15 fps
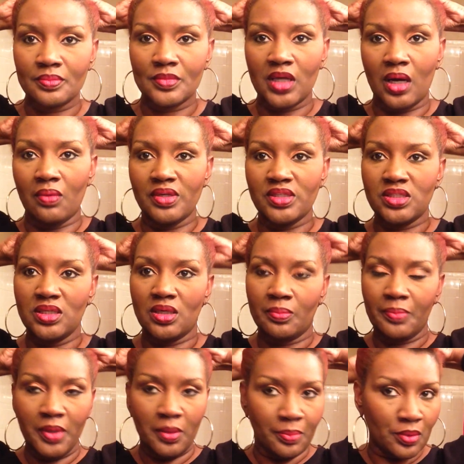always tell
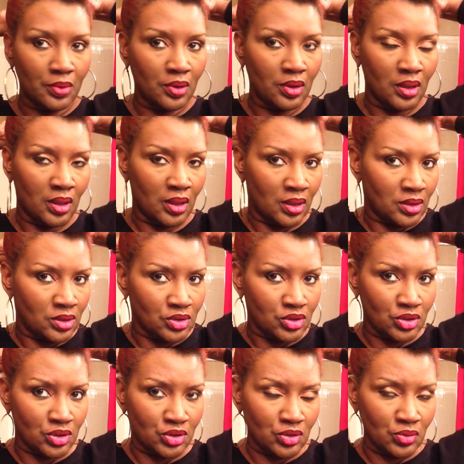people
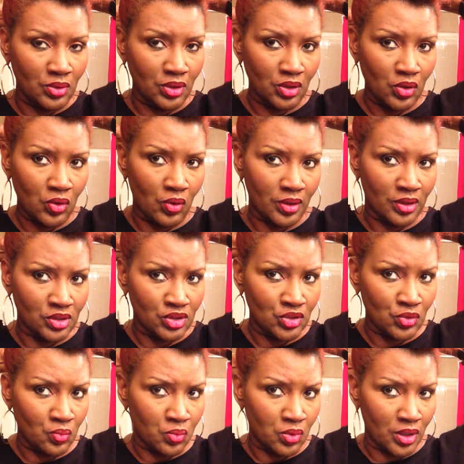to do it according to
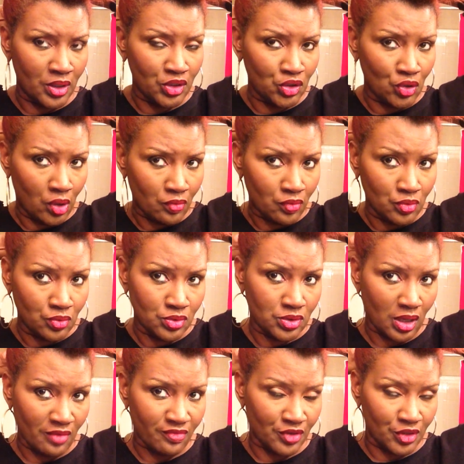what your rules
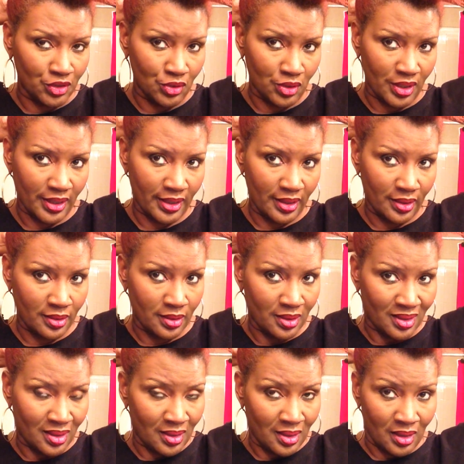are for your hair.
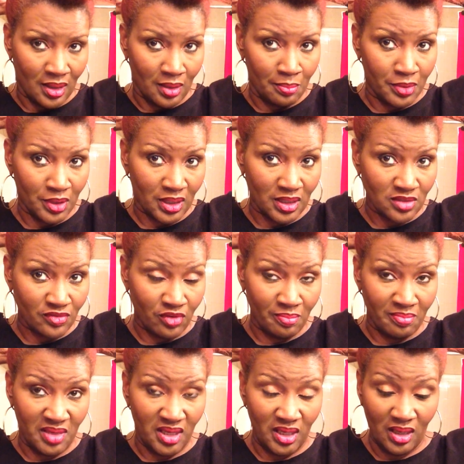Because for
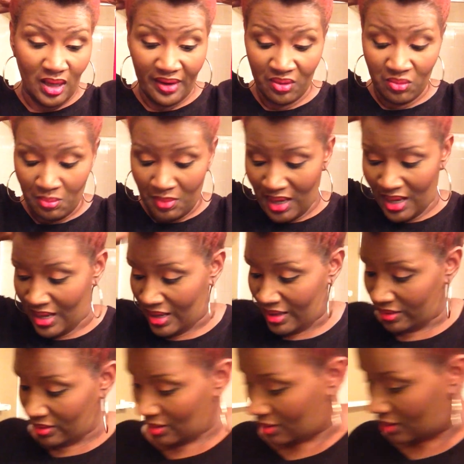me, I don't mind.